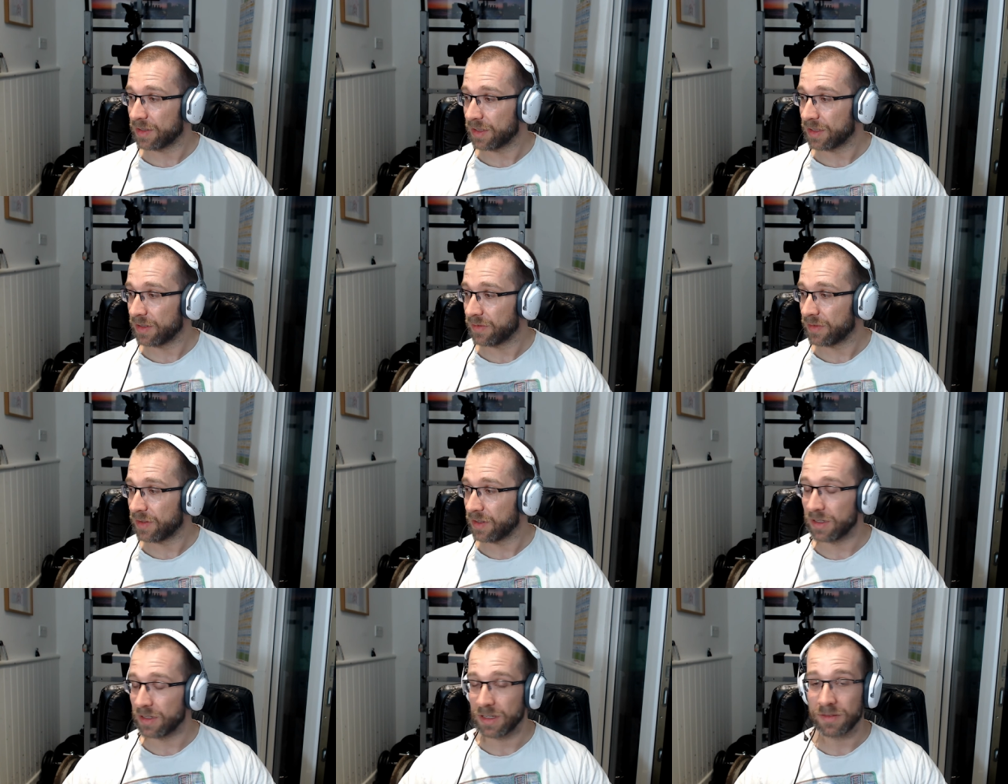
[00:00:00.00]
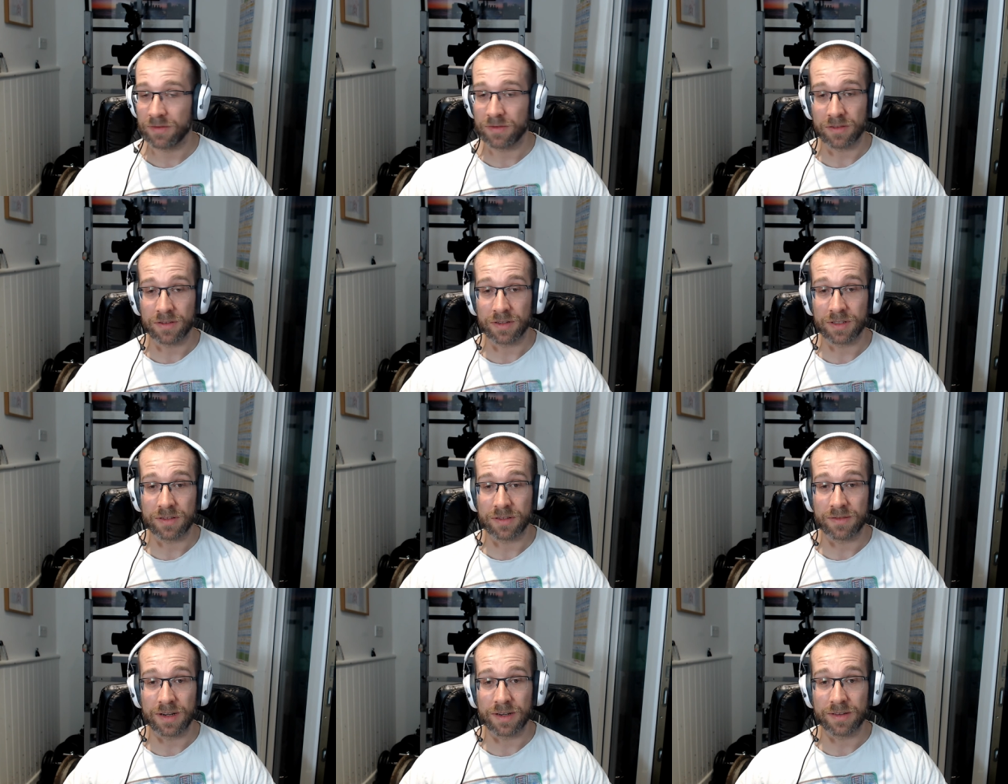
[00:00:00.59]
so if you're looking for a
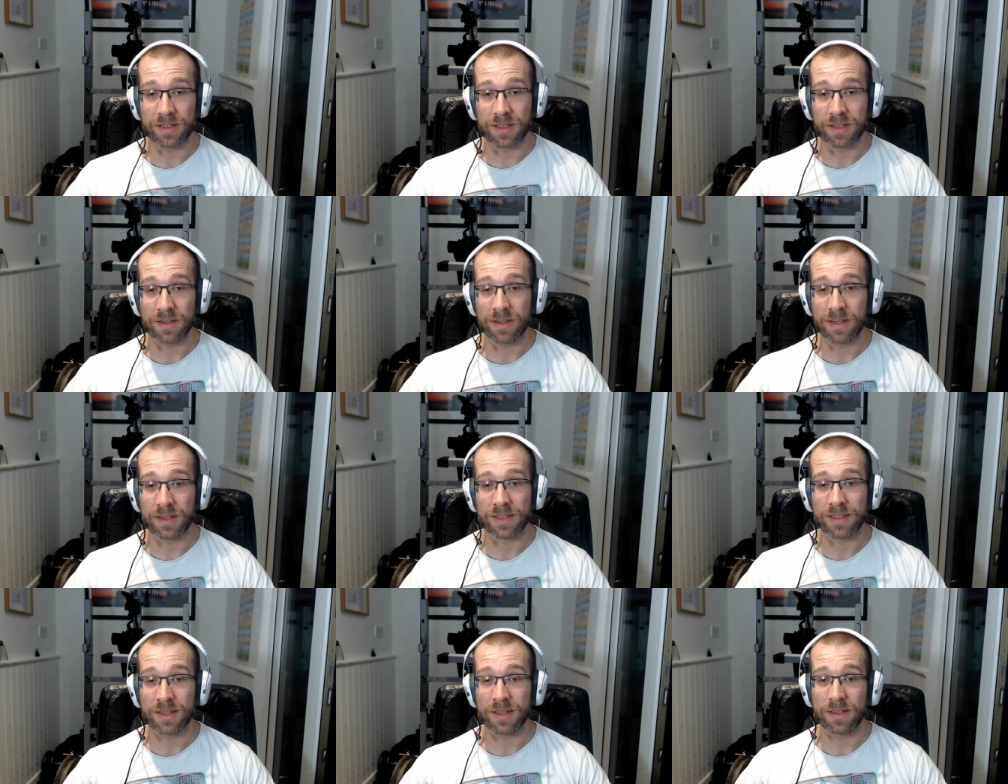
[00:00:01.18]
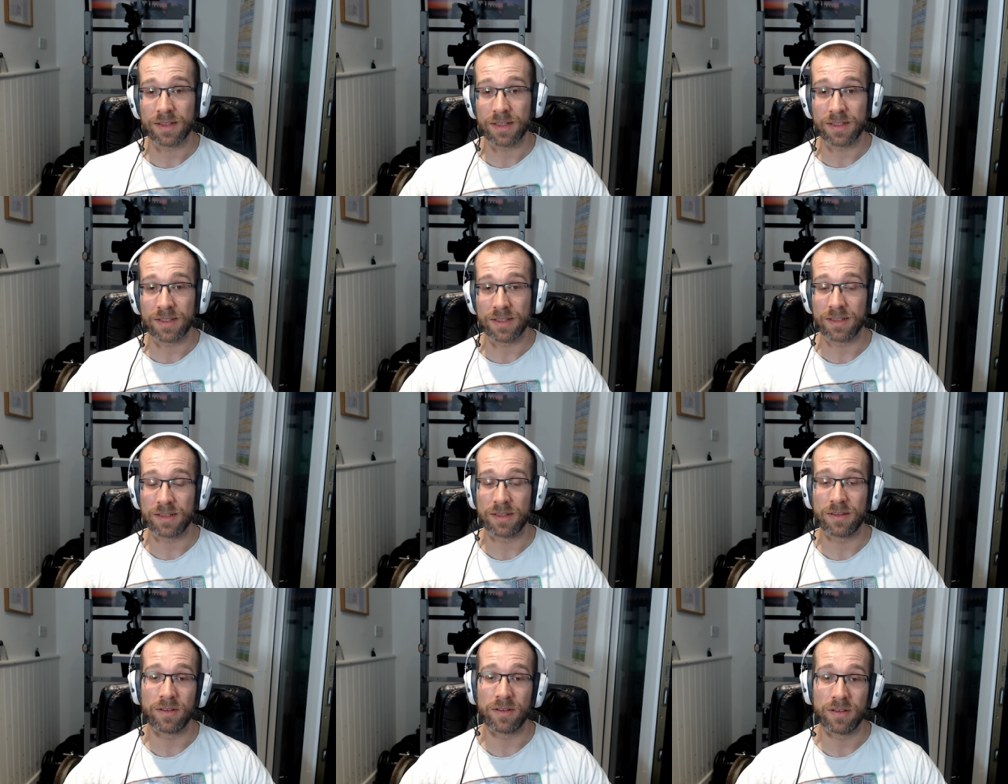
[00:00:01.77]
surround sound headset, this
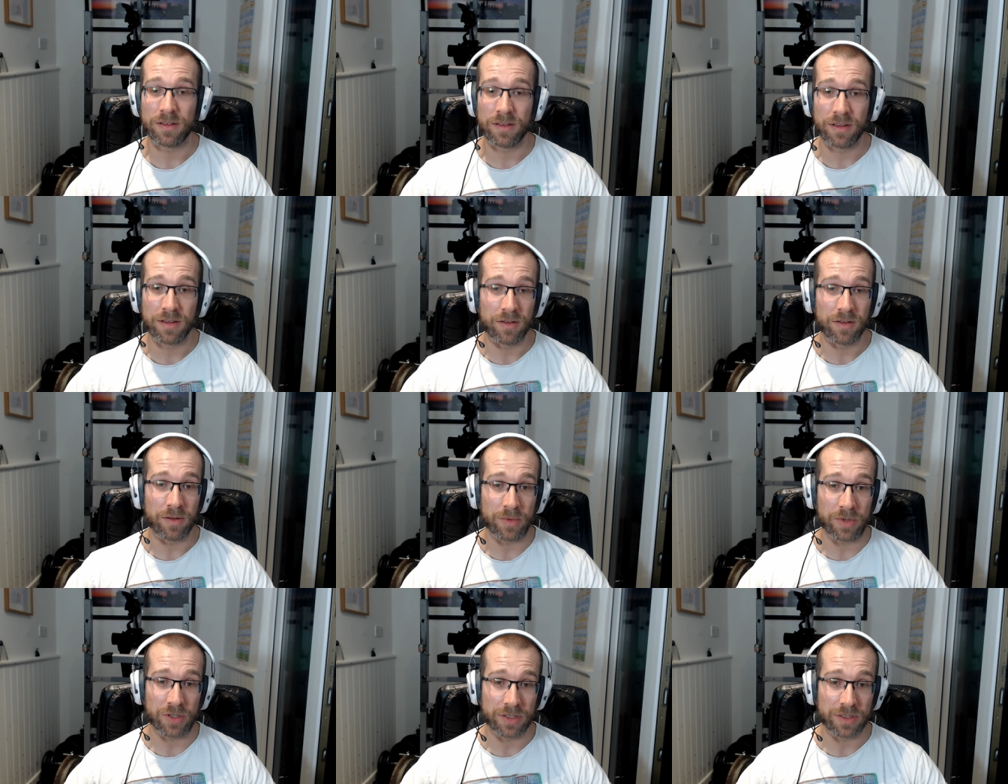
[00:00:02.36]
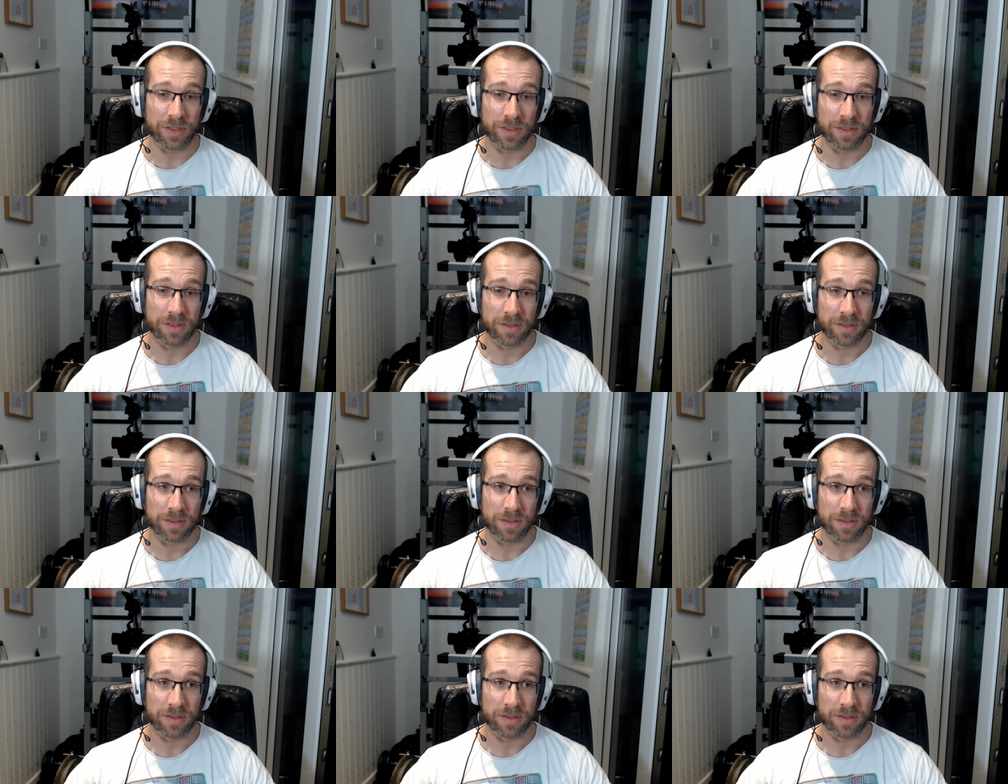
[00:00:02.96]
is not an option.